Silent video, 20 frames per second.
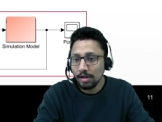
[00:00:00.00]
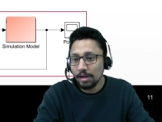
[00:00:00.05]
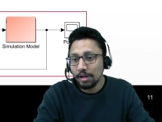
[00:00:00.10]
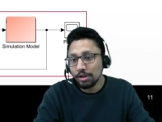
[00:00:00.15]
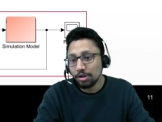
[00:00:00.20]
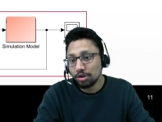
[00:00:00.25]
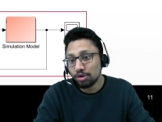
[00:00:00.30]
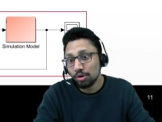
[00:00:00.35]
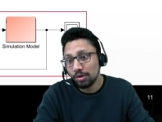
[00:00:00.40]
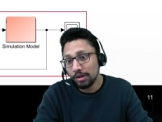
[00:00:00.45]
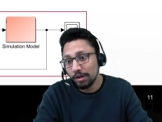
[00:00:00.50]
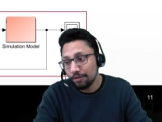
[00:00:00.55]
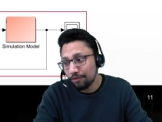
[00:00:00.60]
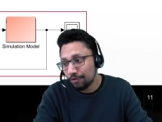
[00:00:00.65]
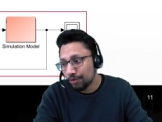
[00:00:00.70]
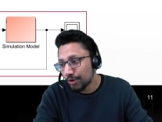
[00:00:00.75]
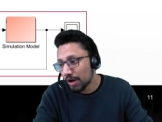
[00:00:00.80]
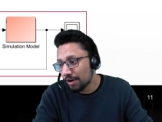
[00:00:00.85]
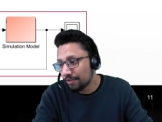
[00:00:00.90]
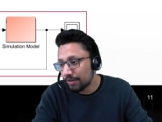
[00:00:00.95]
So
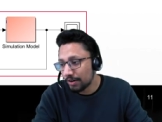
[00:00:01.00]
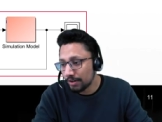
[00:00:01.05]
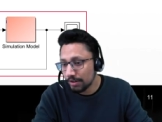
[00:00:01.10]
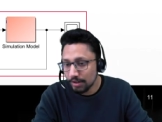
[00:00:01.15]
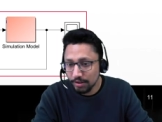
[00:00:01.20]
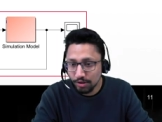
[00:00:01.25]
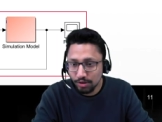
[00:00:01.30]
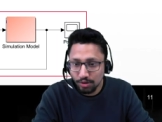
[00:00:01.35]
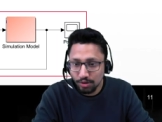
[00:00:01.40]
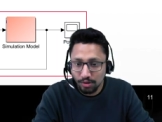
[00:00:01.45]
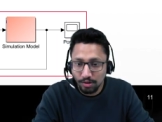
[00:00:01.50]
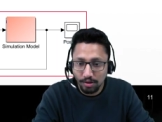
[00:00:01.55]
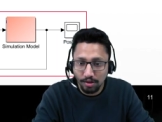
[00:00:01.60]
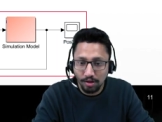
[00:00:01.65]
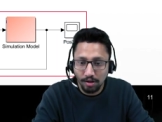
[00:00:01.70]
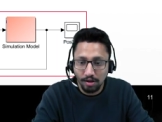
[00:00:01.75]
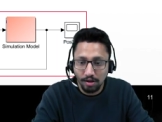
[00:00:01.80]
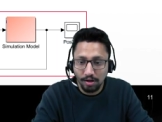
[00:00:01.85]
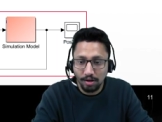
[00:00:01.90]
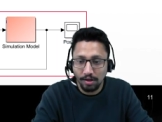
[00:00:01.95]
if you have understood
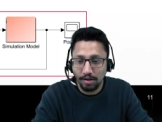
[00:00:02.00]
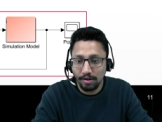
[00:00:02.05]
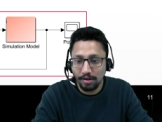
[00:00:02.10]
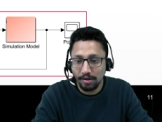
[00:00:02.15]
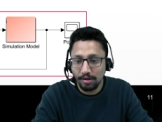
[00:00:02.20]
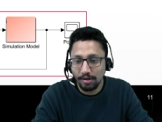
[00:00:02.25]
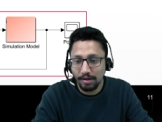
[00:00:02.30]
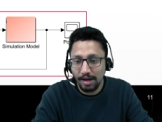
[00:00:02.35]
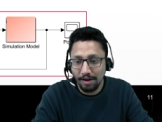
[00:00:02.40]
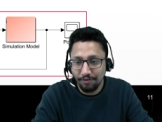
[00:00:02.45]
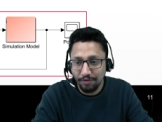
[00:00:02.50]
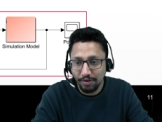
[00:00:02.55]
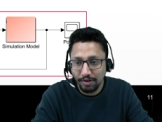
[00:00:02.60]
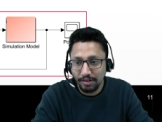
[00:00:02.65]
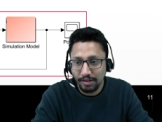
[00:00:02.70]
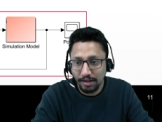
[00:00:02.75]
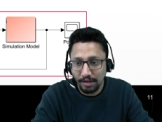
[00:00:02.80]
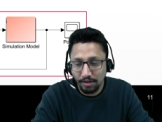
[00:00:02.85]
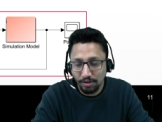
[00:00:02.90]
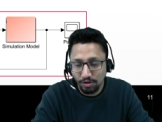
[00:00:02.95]
uh,
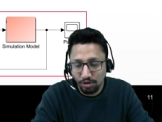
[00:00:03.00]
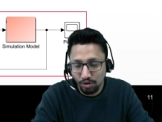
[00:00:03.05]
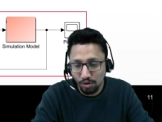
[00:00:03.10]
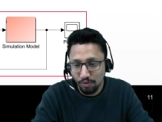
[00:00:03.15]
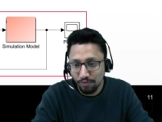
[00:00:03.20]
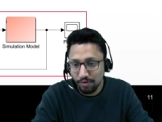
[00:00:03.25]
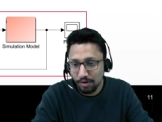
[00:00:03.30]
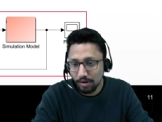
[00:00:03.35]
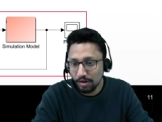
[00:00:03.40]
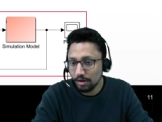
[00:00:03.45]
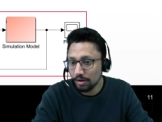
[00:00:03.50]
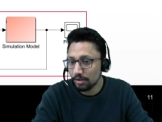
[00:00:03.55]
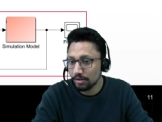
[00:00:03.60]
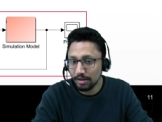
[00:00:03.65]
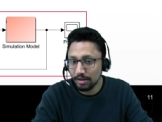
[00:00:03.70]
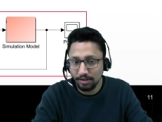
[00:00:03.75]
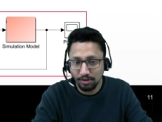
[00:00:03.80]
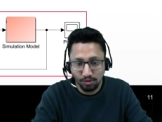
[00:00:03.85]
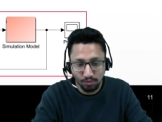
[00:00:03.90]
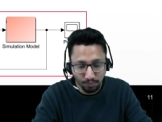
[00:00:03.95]
everything so far,
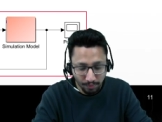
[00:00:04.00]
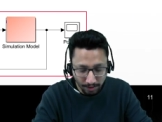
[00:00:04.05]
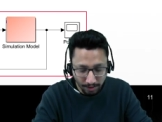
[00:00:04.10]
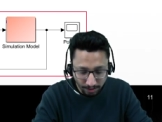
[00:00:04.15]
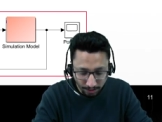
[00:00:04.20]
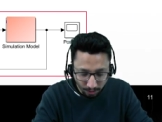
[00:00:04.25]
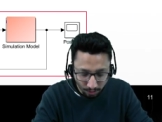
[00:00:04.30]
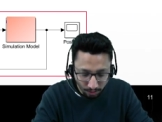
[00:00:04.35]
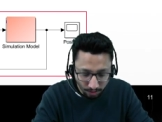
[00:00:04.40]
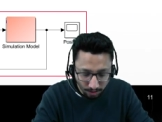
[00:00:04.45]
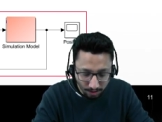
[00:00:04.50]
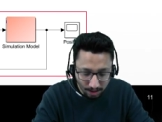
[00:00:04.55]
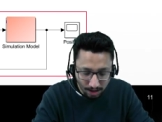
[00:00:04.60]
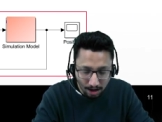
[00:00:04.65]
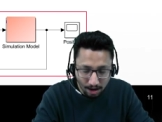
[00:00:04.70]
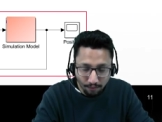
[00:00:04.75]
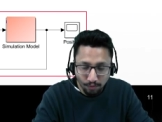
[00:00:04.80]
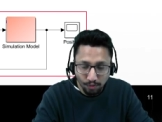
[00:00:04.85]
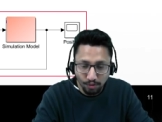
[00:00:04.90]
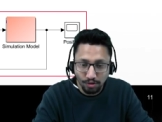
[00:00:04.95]
that's very good.
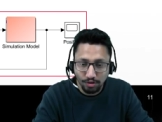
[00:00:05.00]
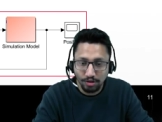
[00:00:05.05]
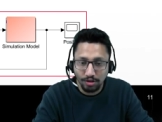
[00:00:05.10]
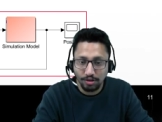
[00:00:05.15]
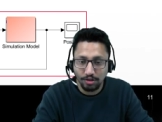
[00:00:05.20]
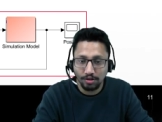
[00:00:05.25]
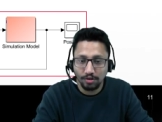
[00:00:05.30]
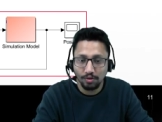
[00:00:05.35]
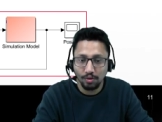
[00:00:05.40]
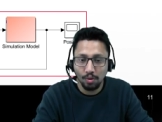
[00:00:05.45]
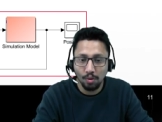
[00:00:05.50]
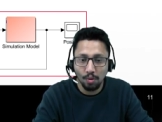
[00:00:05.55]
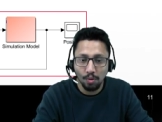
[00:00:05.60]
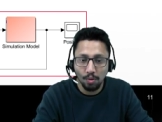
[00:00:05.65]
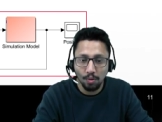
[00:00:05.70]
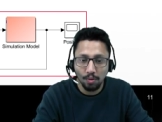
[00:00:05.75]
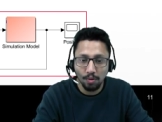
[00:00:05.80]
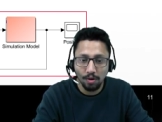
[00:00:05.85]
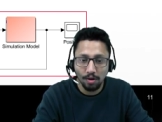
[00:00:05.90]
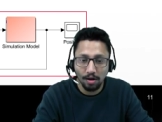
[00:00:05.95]
I would just
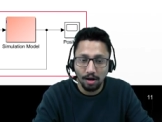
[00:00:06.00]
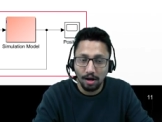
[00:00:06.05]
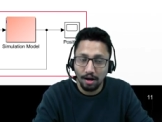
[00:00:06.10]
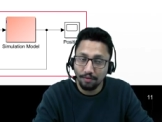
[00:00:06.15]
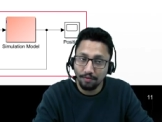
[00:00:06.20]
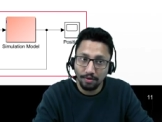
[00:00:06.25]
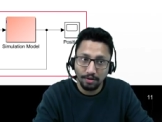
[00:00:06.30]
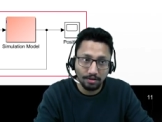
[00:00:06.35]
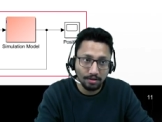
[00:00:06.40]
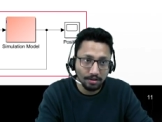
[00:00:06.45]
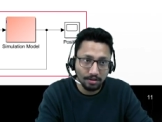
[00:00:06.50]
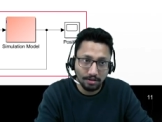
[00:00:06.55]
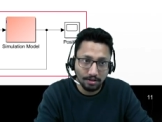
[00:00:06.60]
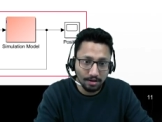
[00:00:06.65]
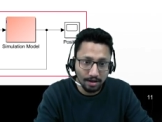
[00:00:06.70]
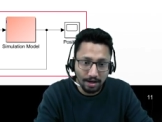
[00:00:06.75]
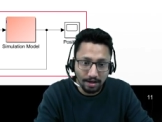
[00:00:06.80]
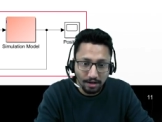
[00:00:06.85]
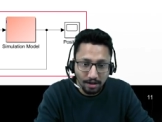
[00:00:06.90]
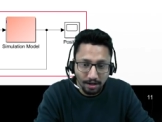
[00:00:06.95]
go uh, I will just
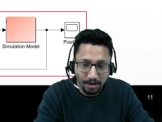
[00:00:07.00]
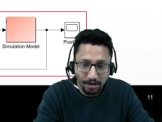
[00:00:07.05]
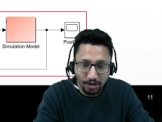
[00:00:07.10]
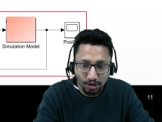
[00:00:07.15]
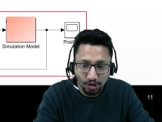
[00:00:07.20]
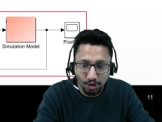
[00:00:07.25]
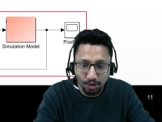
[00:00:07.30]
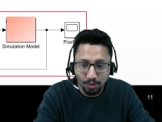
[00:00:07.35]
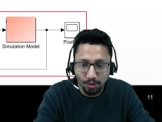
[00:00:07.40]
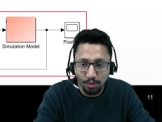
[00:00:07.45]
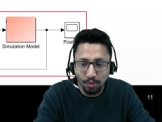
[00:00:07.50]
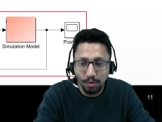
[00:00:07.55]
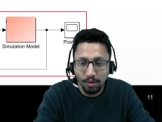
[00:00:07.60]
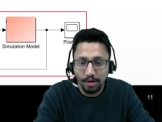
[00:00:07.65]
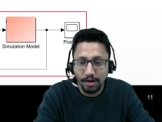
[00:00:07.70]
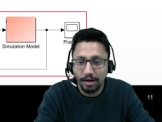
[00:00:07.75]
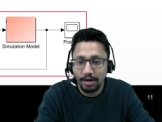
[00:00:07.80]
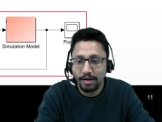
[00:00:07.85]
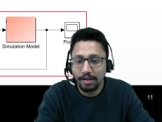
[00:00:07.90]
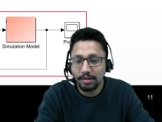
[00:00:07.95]
encourage you to go
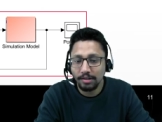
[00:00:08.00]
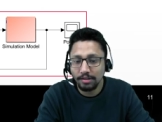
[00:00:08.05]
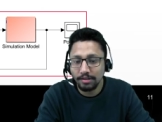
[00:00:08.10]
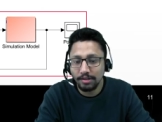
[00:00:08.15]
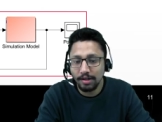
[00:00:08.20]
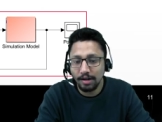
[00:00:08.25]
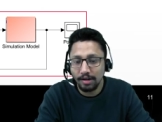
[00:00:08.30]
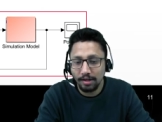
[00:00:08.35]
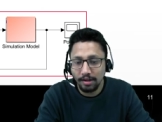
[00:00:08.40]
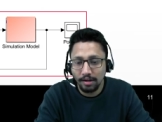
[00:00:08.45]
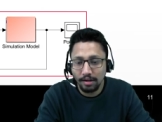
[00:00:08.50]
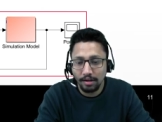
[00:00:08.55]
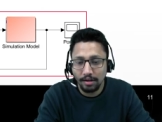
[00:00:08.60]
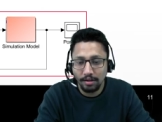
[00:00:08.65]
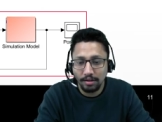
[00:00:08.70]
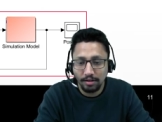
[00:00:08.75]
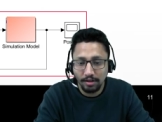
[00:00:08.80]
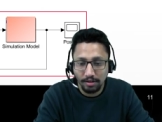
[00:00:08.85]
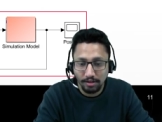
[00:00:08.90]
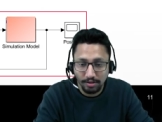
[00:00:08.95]
ahead and start
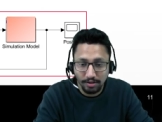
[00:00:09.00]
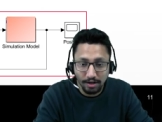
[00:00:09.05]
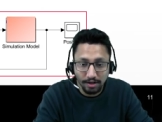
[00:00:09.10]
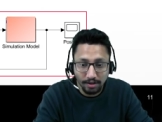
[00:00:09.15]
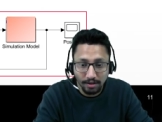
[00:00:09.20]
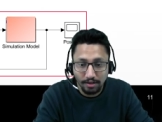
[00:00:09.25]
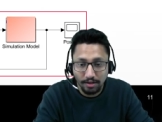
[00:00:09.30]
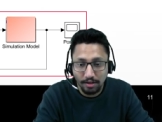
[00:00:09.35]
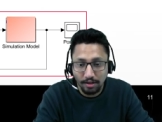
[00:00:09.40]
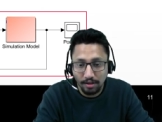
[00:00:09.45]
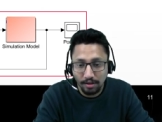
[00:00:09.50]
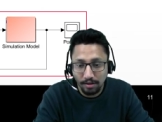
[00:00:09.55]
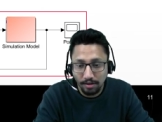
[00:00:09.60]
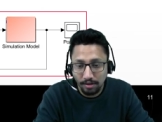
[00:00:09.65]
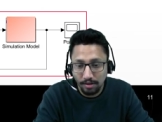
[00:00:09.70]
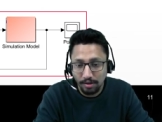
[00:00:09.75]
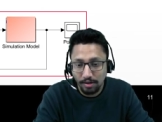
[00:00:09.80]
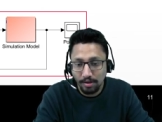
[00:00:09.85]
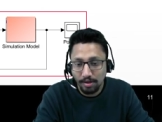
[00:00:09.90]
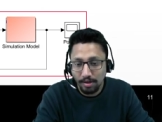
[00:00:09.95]
start the
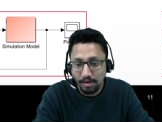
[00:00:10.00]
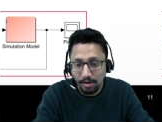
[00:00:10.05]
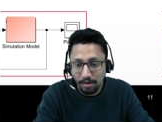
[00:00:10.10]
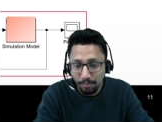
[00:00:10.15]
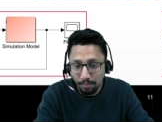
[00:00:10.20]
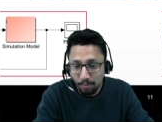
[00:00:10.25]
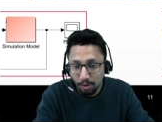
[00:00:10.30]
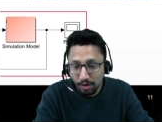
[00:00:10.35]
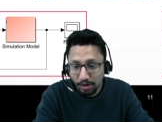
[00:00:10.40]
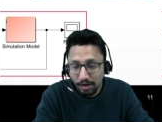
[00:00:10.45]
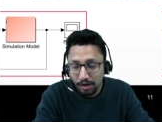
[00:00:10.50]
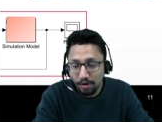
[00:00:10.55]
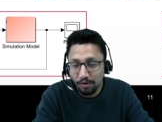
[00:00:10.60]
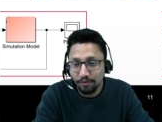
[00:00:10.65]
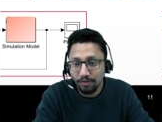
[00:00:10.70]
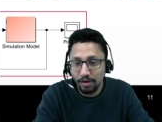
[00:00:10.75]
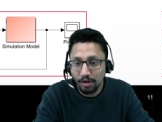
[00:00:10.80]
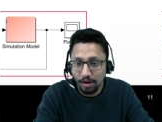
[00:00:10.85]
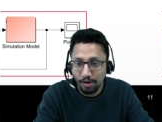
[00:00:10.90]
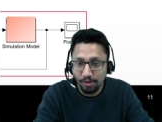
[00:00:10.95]
modeling of
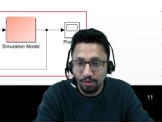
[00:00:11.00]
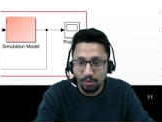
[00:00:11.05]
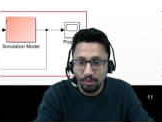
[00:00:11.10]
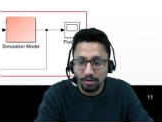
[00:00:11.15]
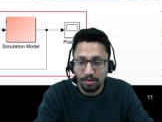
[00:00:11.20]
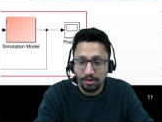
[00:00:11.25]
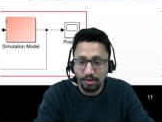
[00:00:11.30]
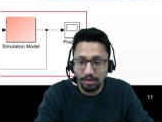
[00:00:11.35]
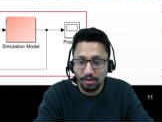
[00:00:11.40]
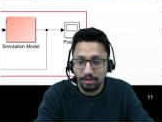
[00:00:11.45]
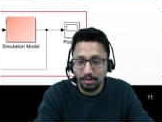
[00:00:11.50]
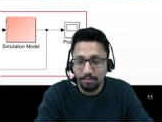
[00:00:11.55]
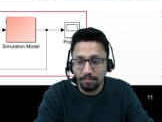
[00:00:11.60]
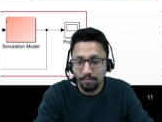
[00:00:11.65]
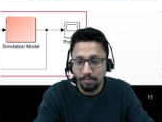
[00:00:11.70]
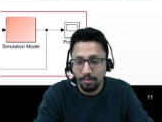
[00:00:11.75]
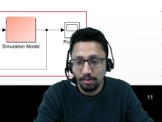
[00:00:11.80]
the control system.